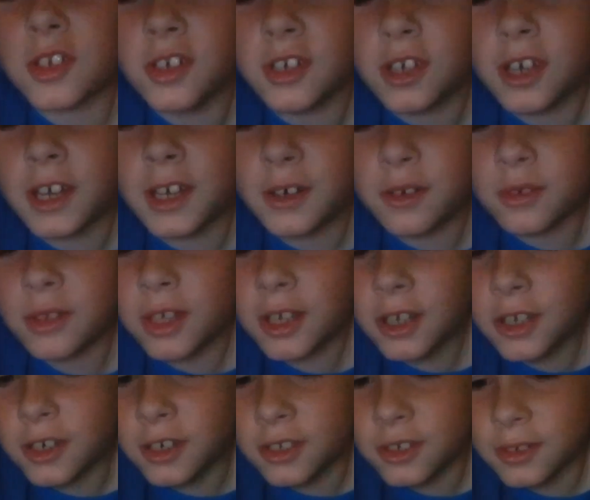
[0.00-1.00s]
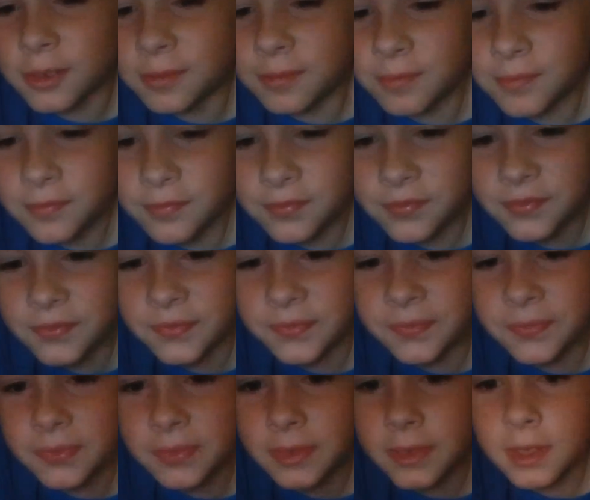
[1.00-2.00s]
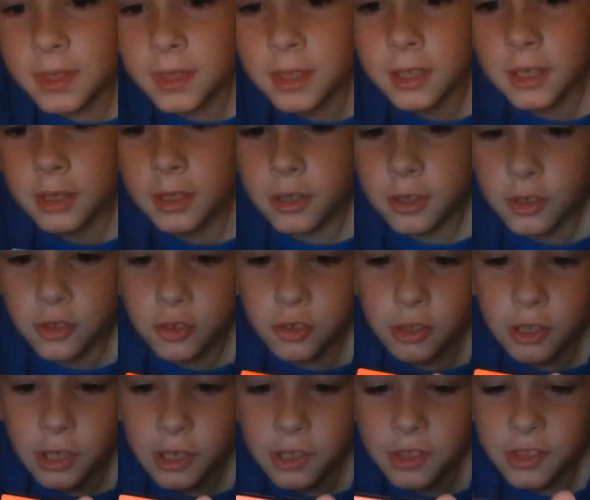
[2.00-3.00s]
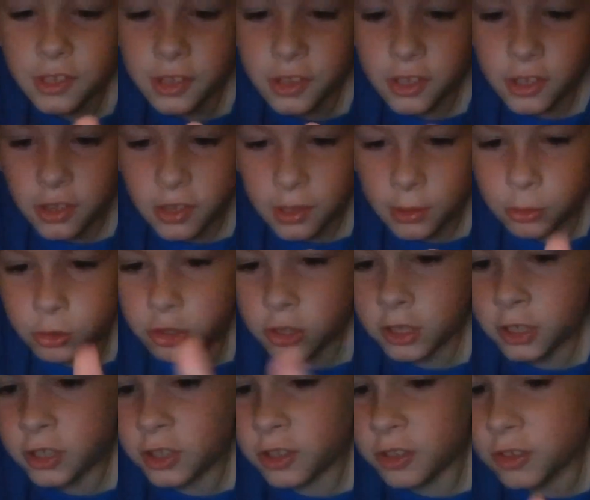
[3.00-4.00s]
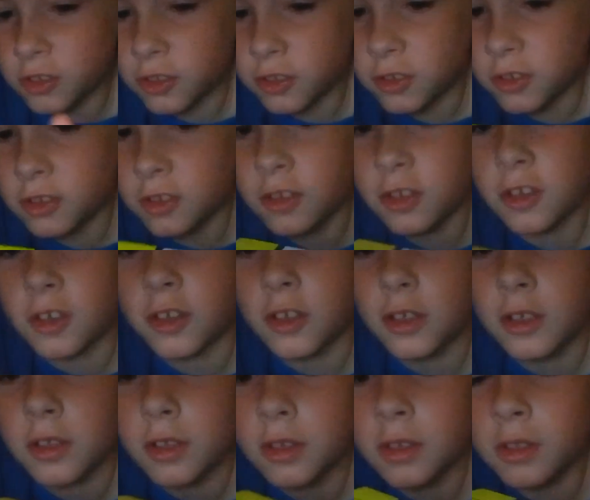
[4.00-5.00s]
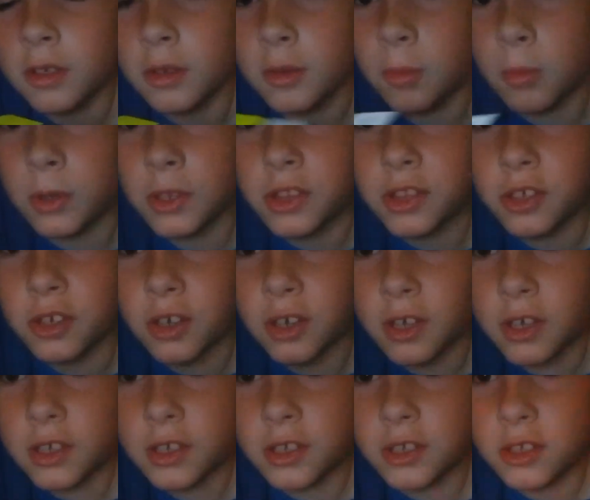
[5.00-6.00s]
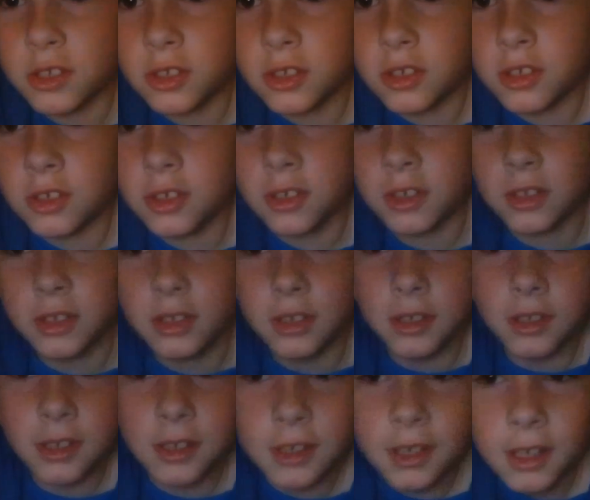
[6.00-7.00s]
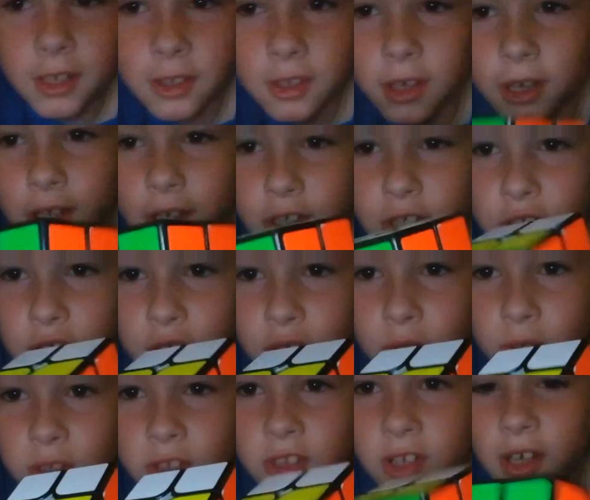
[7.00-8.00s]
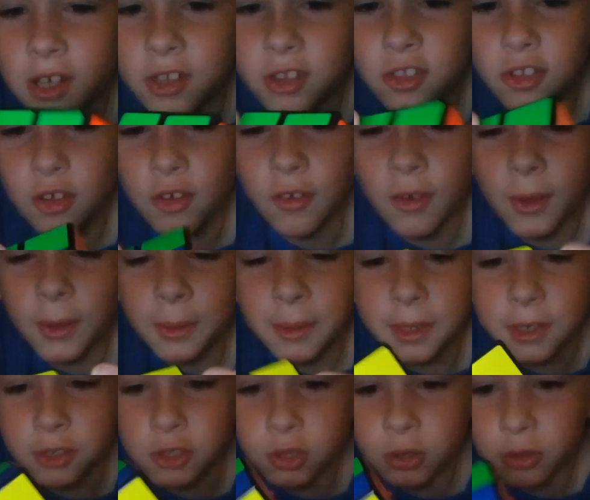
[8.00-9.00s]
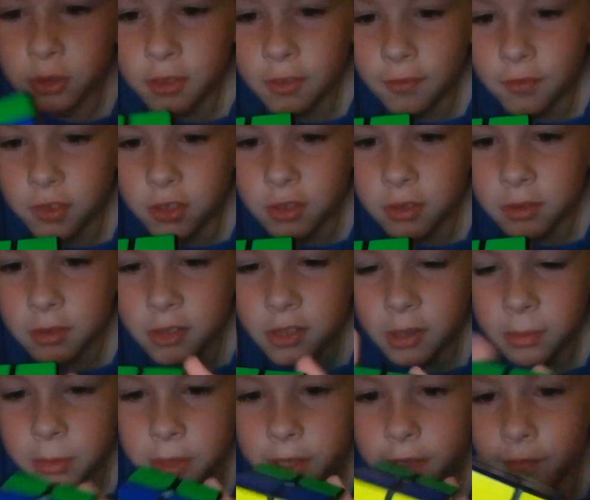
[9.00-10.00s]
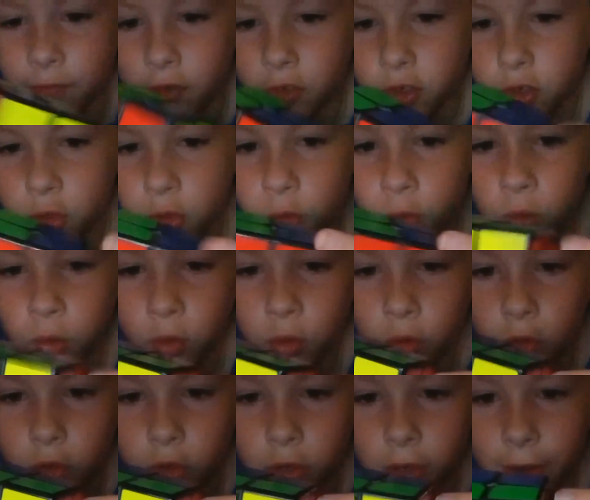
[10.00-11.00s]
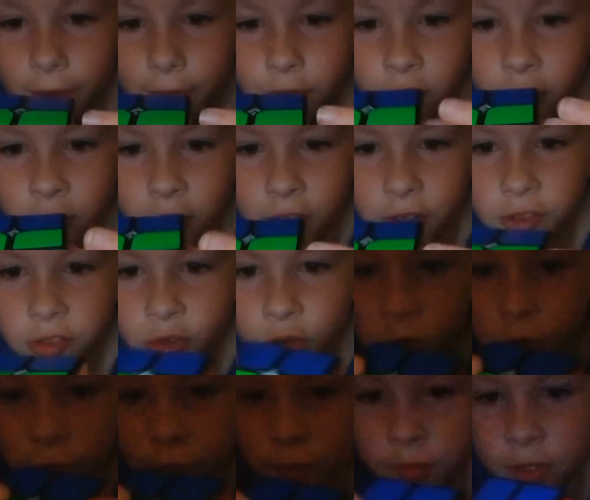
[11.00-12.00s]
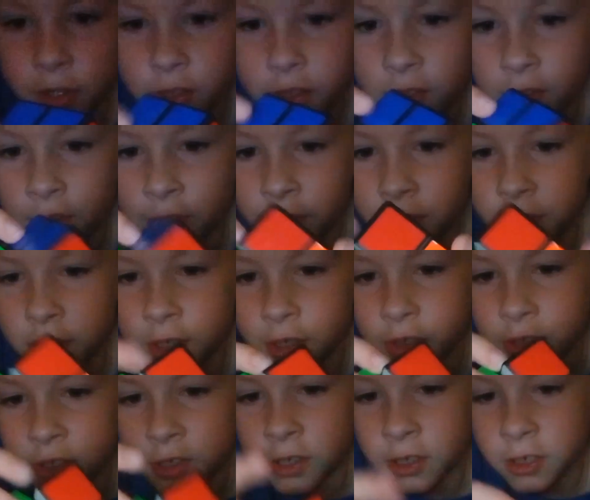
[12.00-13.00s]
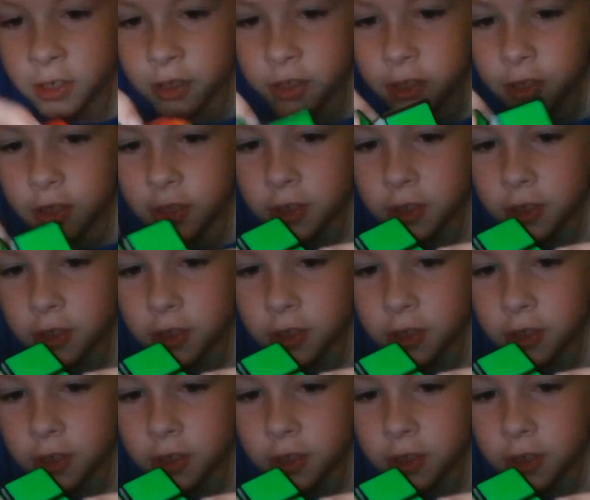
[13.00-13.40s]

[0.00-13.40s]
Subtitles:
like, I don't like it. Do you guys see this? I'm trying to, like, what the heck? You got 2 sides, so I'm going to show you even something even cooler after I solve this. I think I just got it.